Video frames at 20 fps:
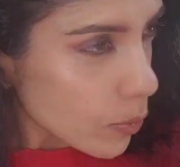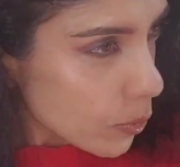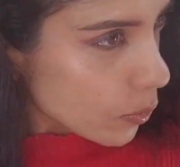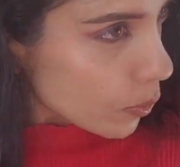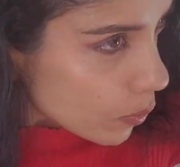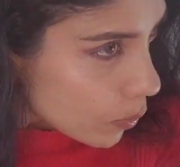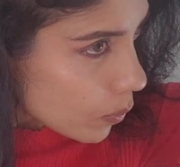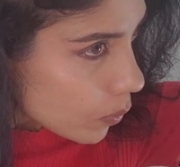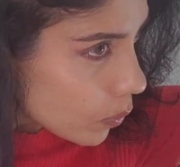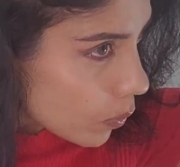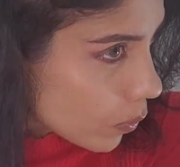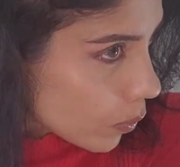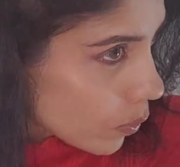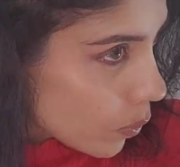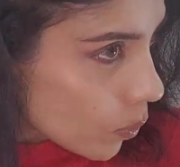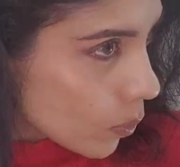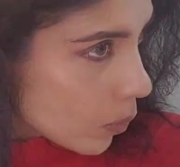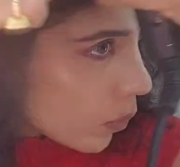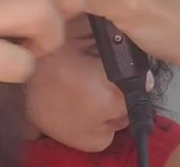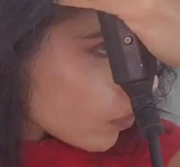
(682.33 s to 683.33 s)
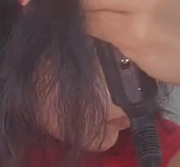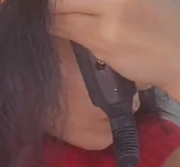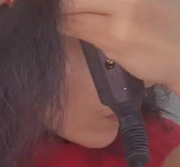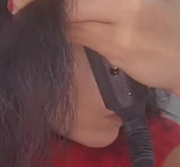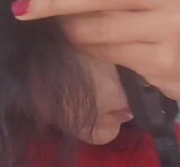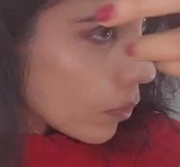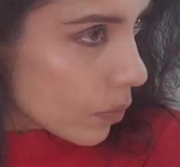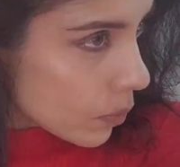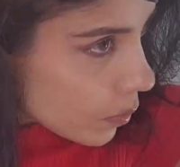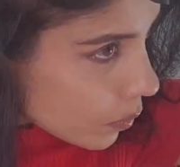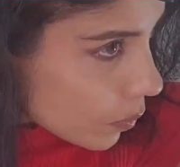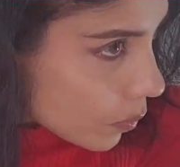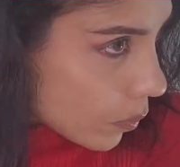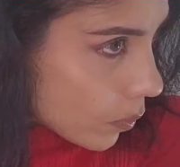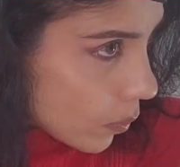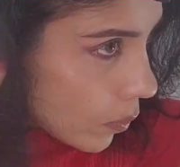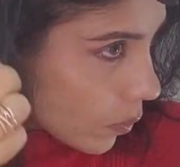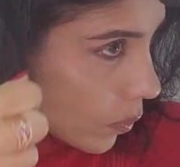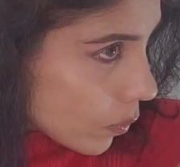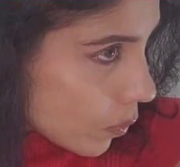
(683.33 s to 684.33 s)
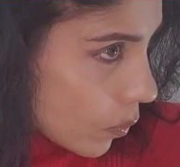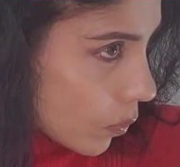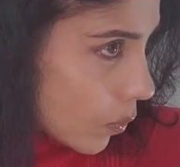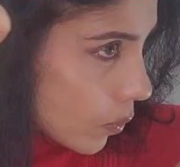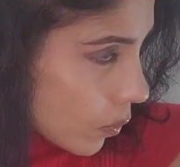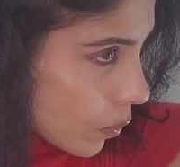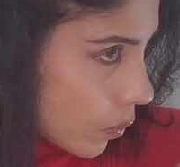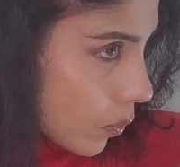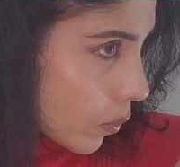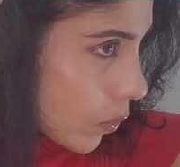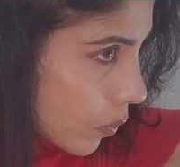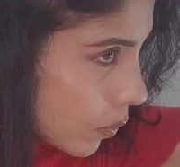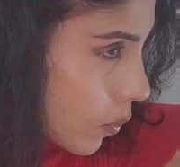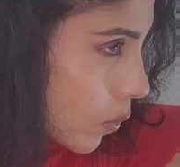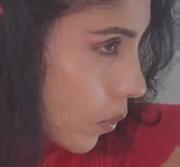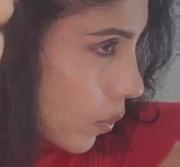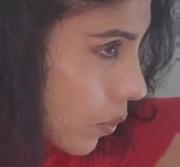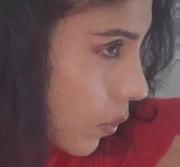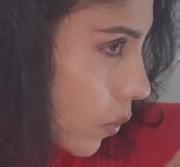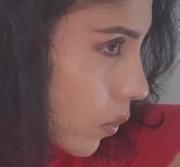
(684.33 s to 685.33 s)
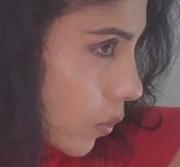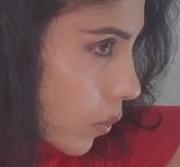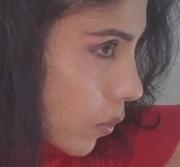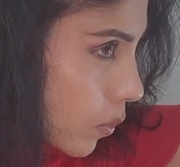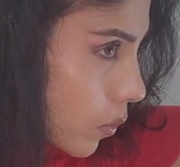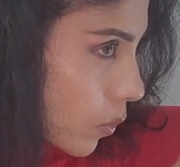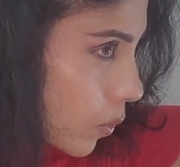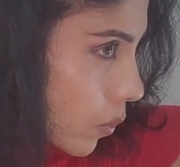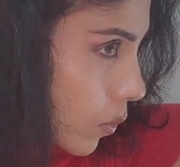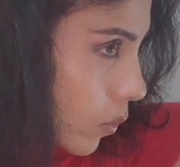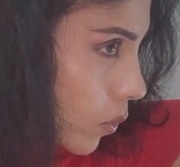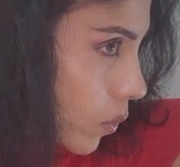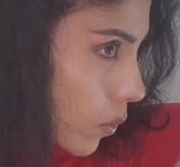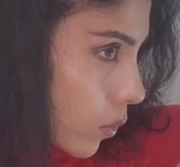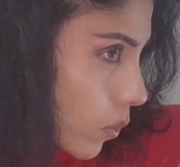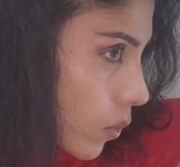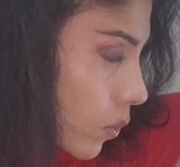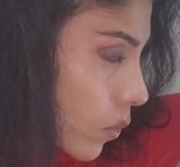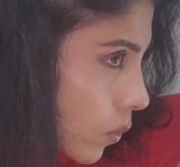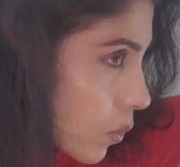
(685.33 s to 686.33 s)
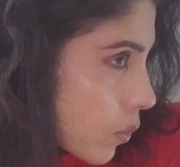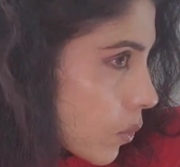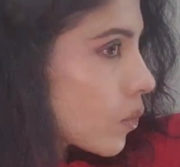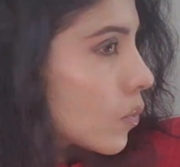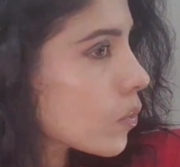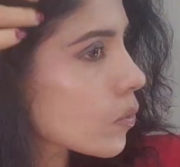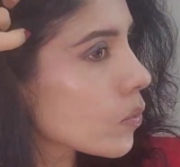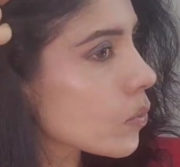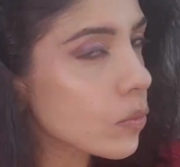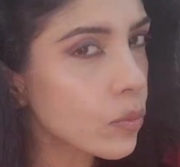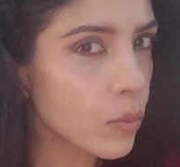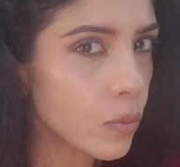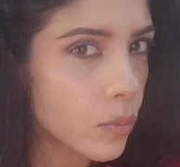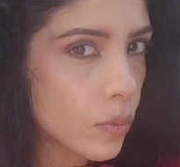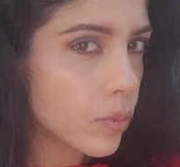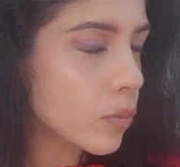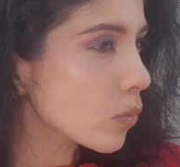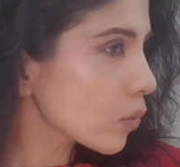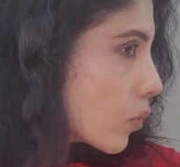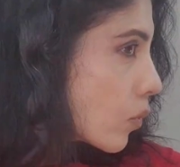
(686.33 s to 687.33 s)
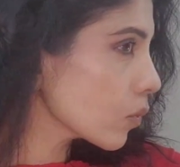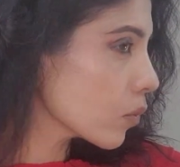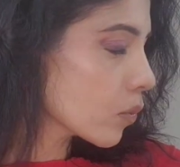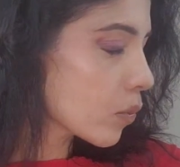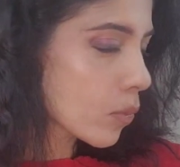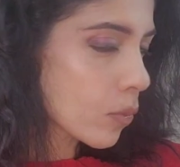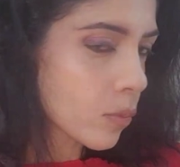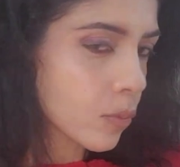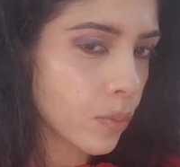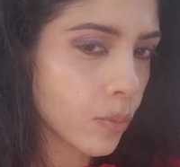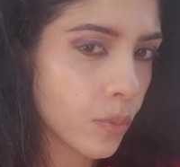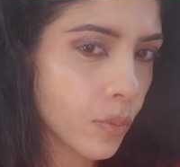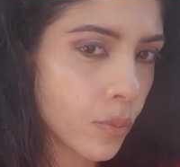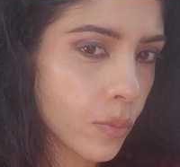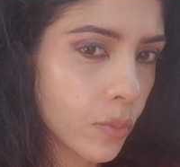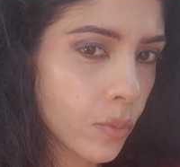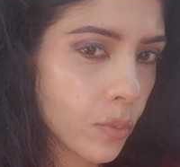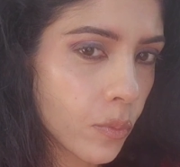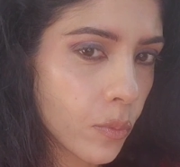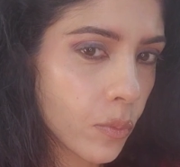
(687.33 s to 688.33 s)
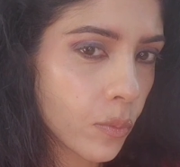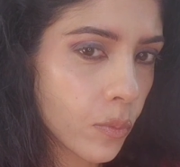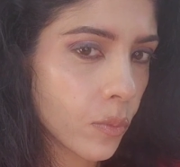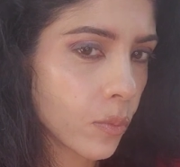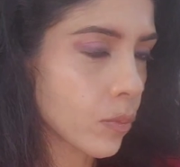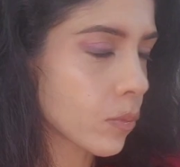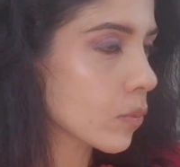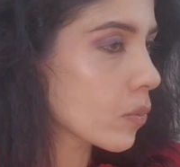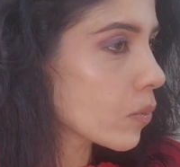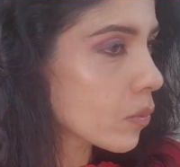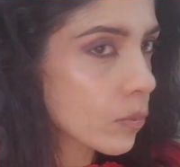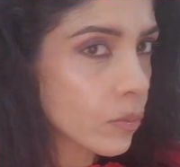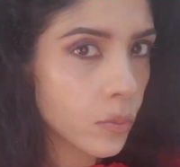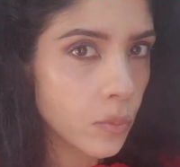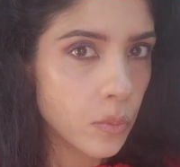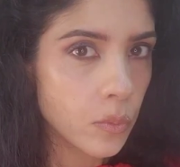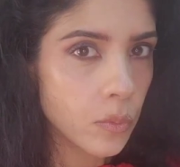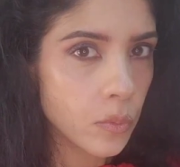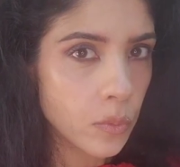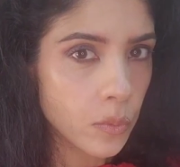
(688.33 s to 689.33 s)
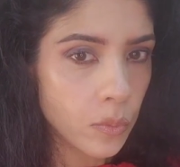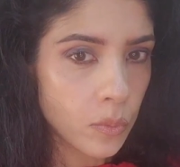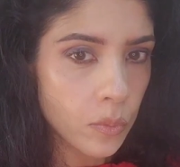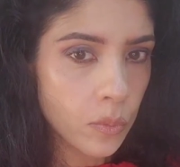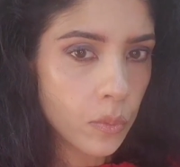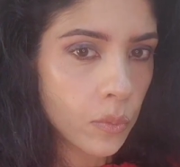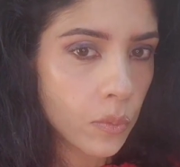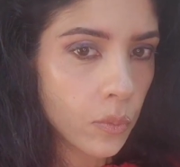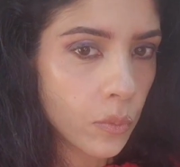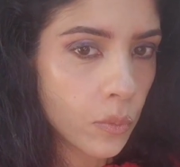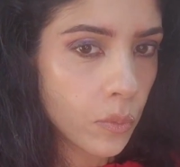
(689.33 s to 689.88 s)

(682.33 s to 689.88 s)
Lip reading: I'm curling my hair now, guys, and I have naturally curly hair, but I just wanted ringlet curls. So this is a very long